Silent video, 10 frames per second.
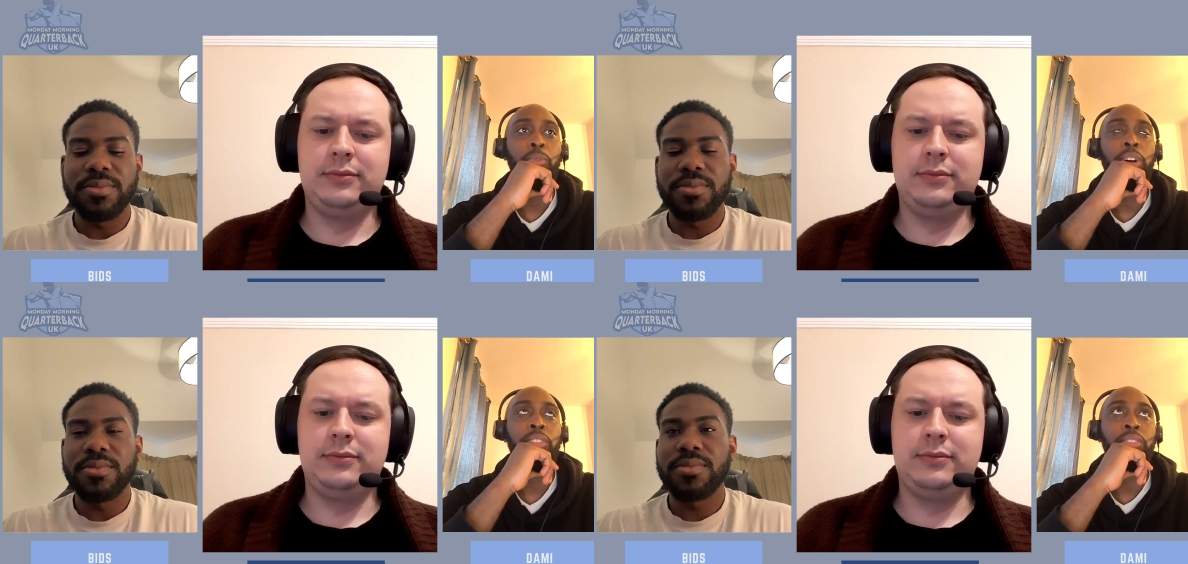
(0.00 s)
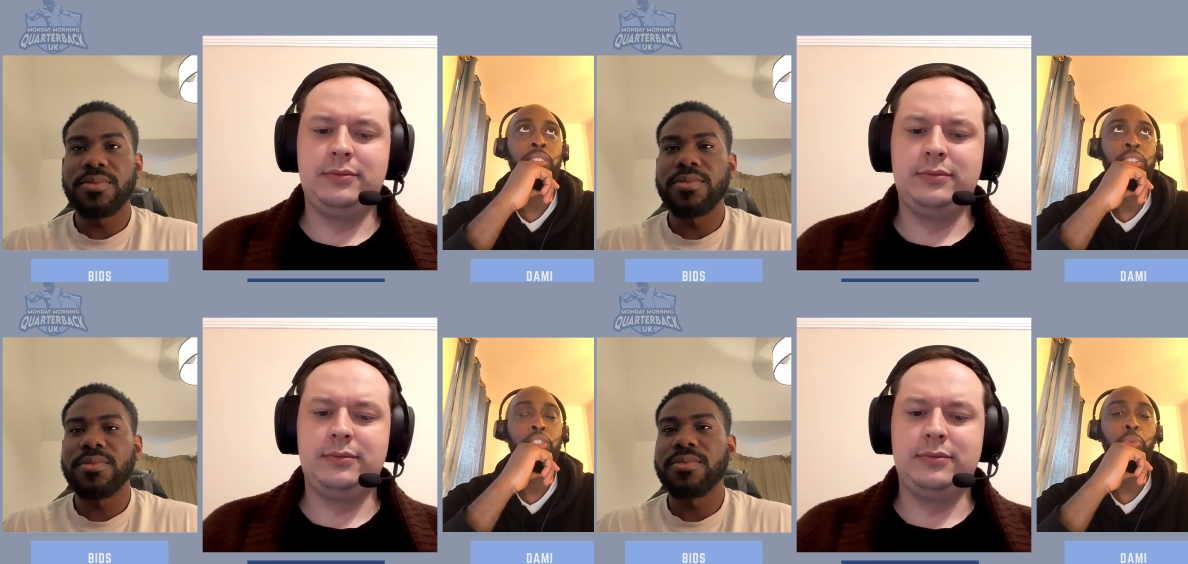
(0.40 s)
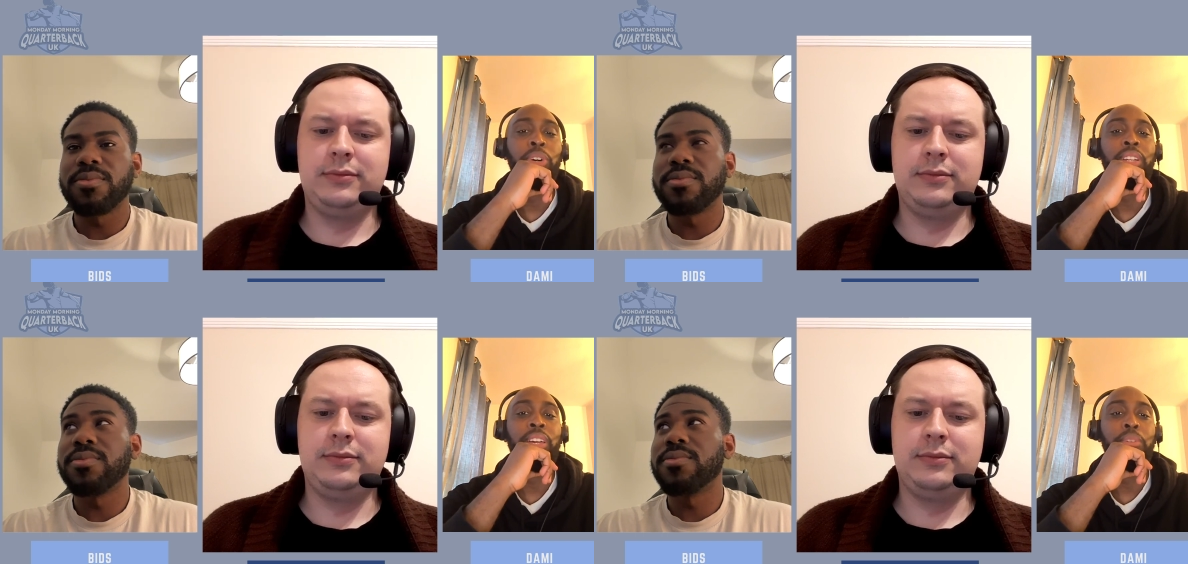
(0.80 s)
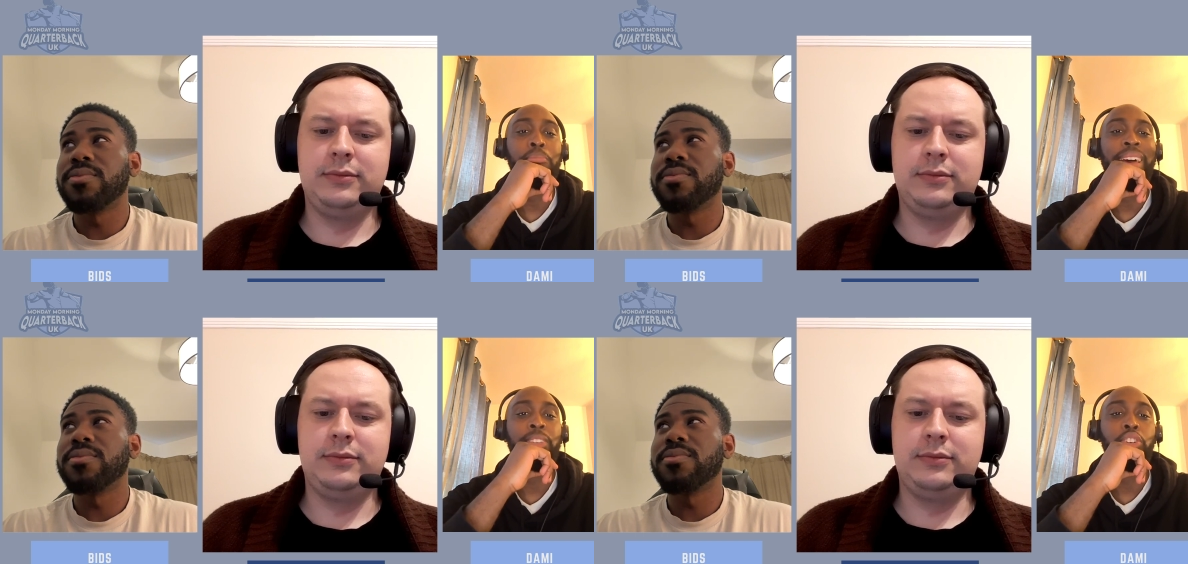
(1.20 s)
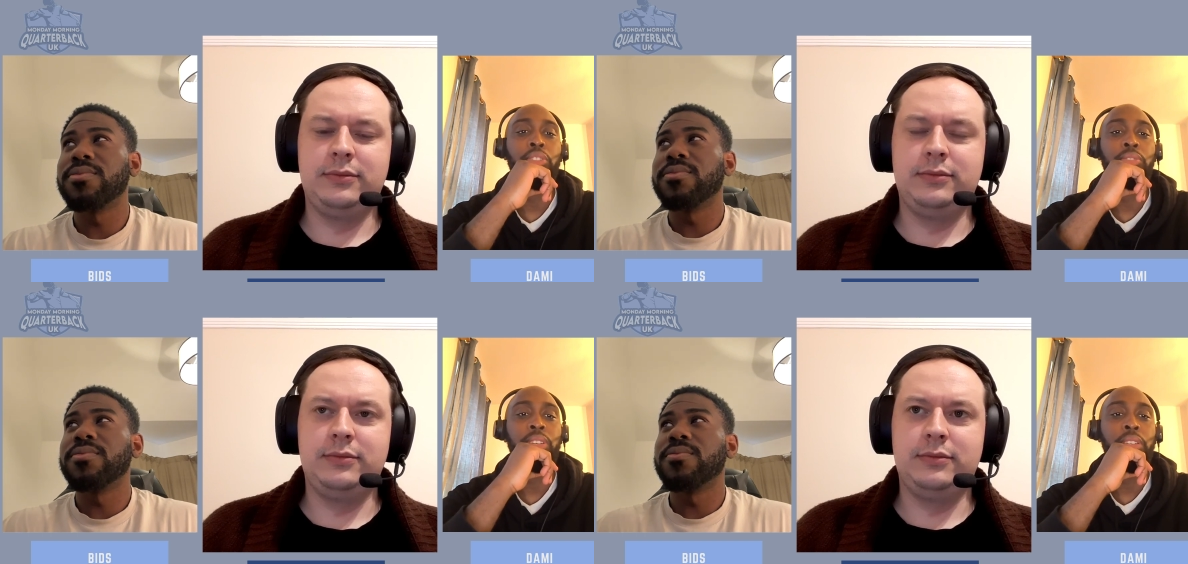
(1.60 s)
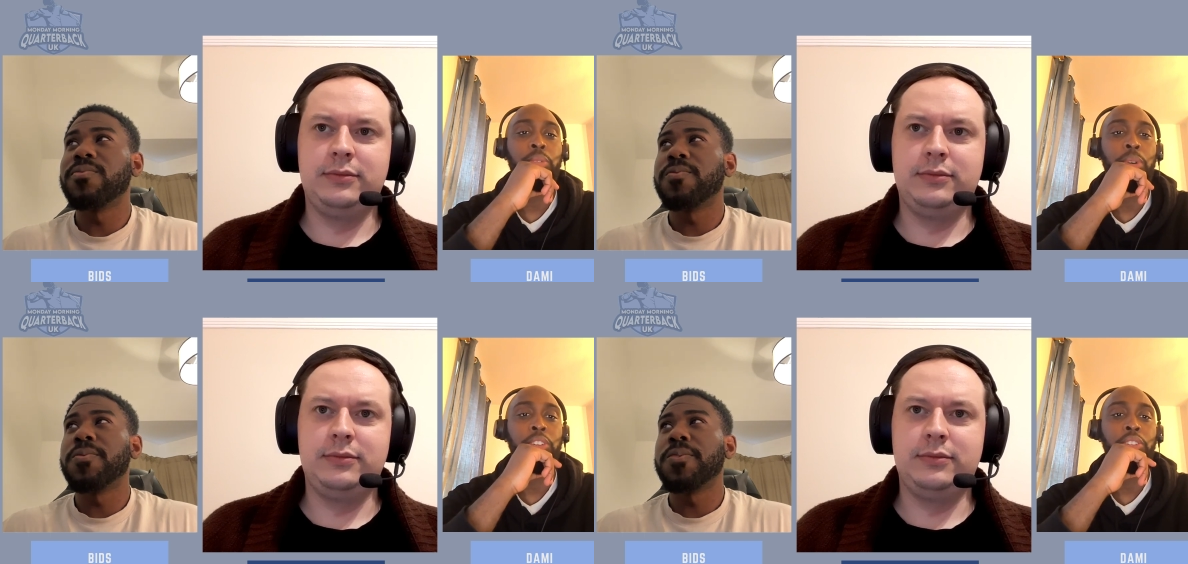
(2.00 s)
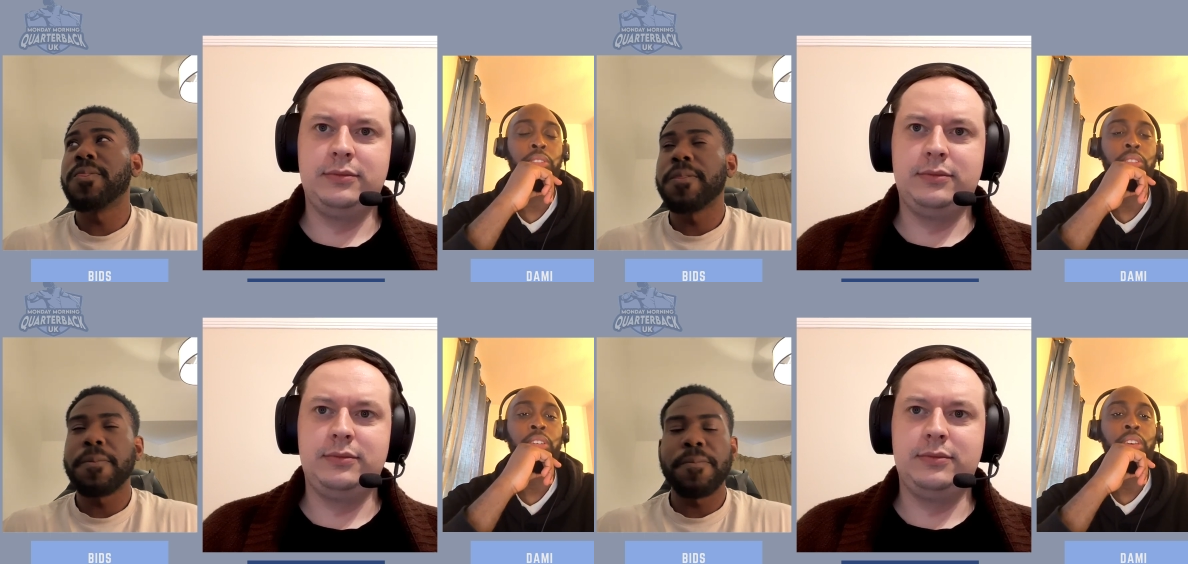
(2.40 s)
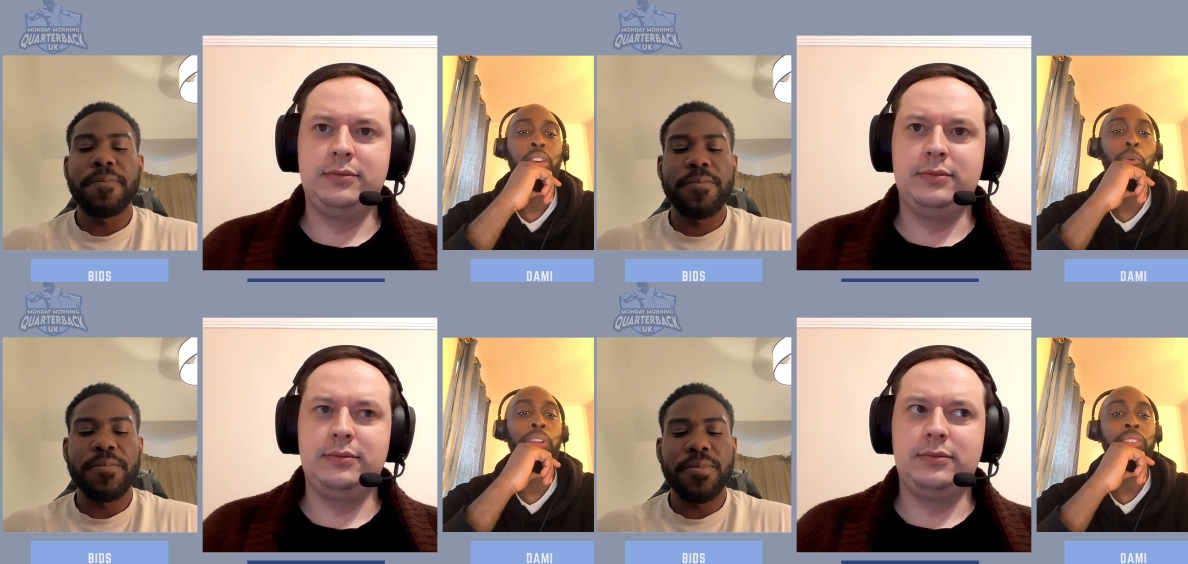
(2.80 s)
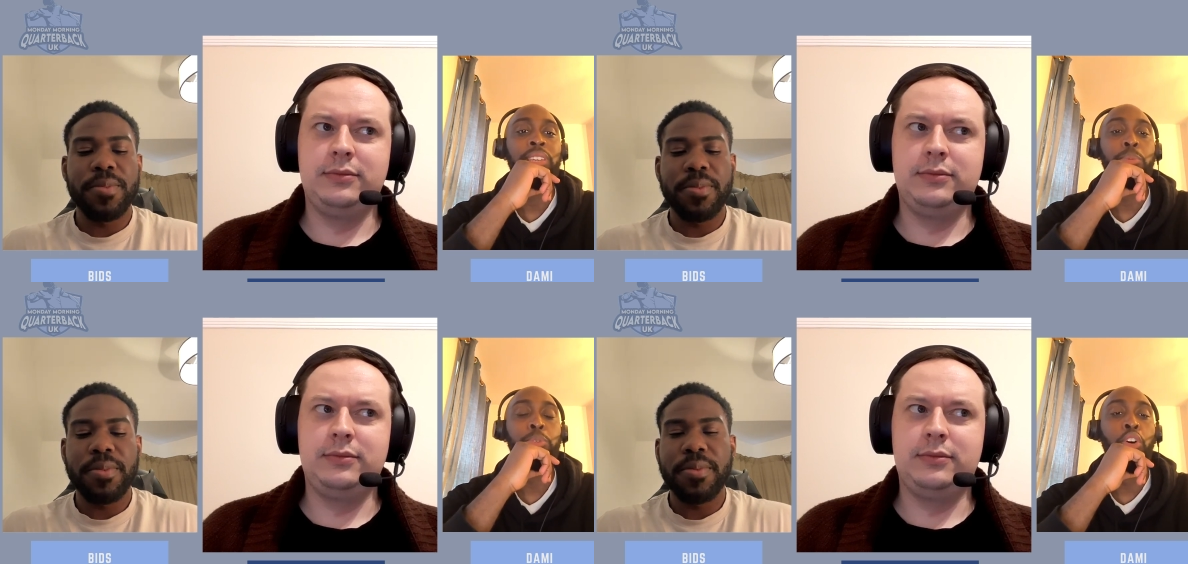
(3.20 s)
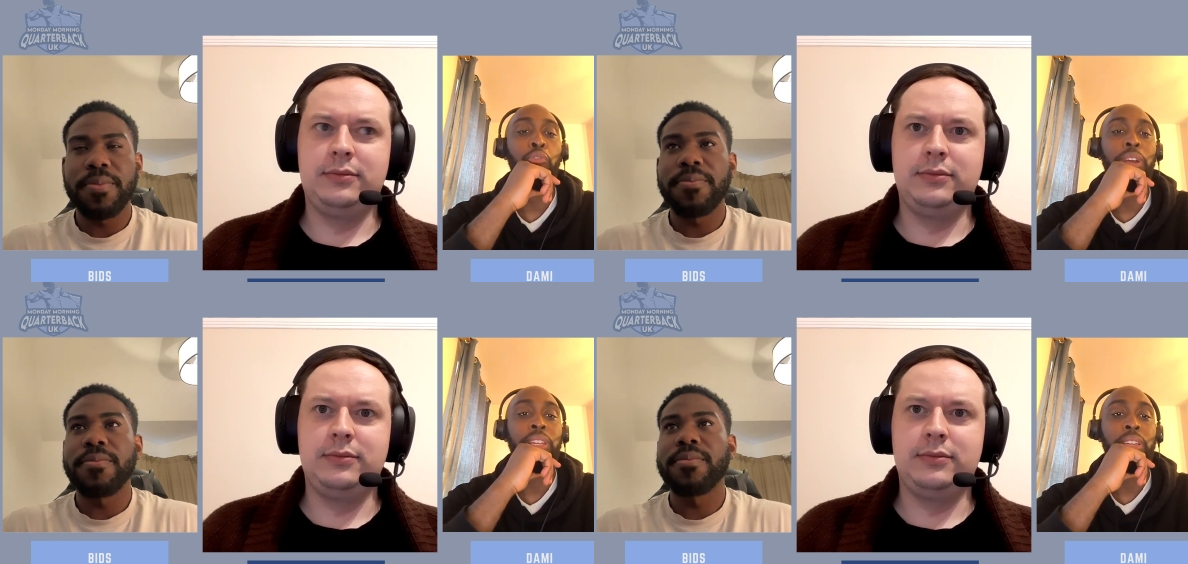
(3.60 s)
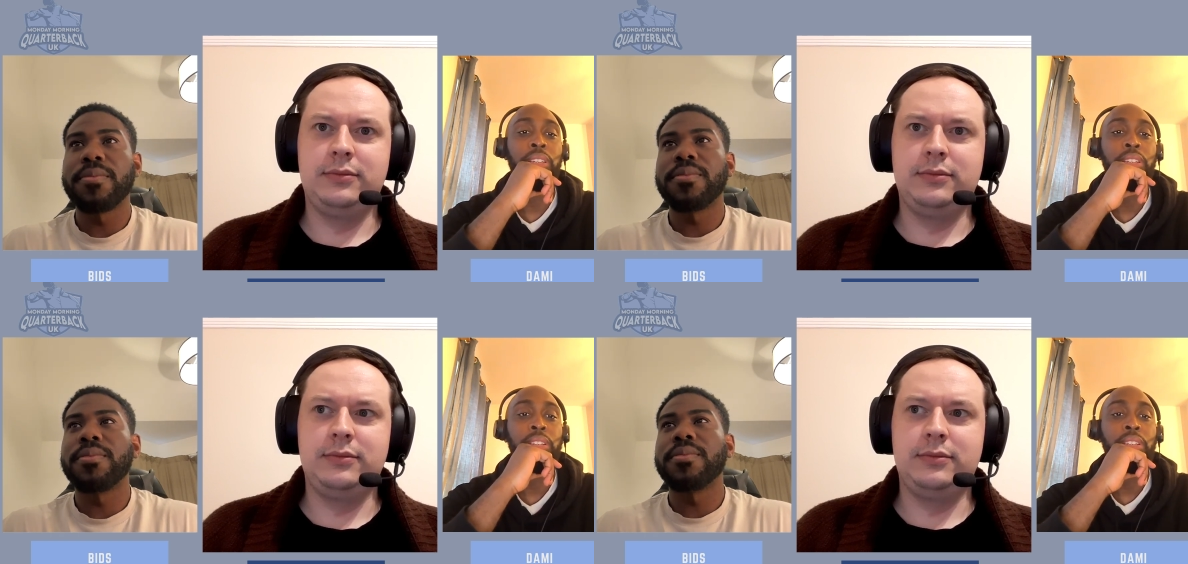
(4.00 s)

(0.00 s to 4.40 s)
Speaker 1: Well, do you want another Mac Jones situation where the team's not ready,